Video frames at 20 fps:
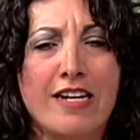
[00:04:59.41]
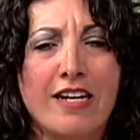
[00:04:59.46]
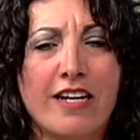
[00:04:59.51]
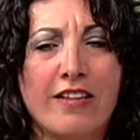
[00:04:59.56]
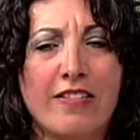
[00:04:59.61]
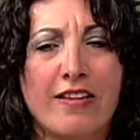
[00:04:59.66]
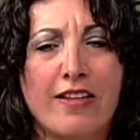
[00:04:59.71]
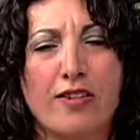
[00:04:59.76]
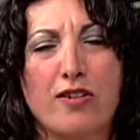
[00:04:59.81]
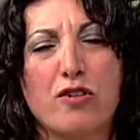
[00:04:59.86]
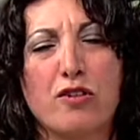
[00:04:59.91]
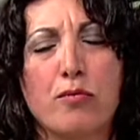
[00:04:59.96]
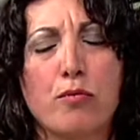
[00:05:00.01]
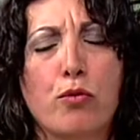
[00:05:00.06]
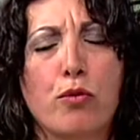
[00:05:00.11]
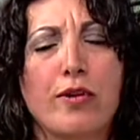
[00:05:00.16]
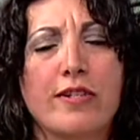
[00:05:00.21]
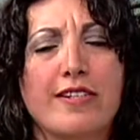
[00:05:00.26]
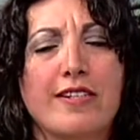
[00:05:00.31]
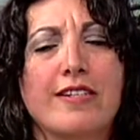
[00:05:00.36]
I think there's
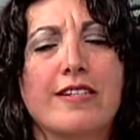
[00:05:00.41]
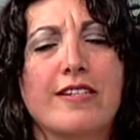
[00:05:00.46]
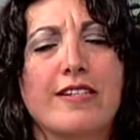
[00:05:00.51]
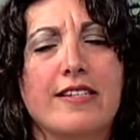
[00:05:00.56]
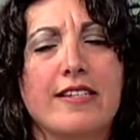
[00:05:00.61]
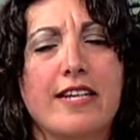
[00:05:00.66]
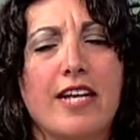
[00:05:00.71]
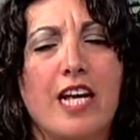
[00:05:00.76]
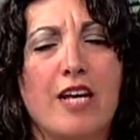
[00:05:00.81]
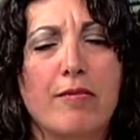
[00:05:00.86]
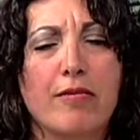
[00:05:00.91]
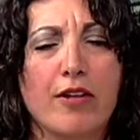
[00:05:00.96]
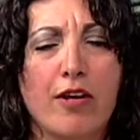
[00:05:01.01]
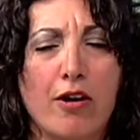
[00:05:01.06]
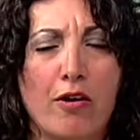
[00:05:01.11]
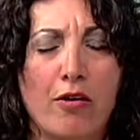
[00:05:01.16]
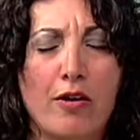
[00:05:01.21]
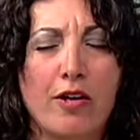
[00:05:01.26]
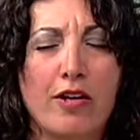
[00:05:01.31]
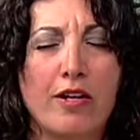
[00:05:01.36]
more to his name though.